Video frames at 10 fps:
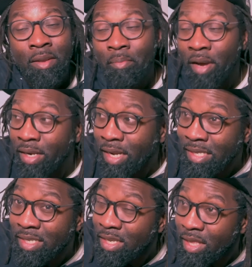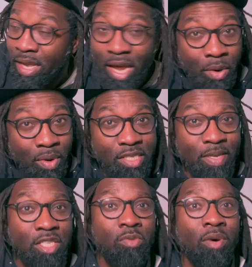But until then, I don't want to say
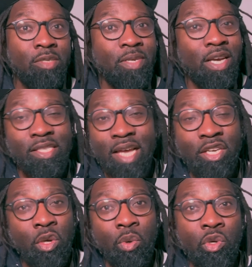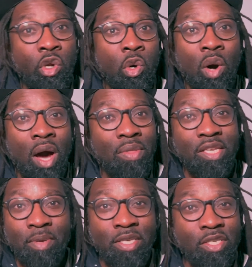too much because I don't know how these
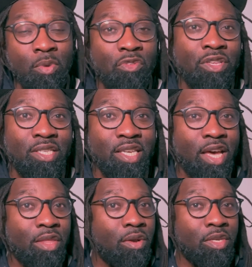pieces will fit together.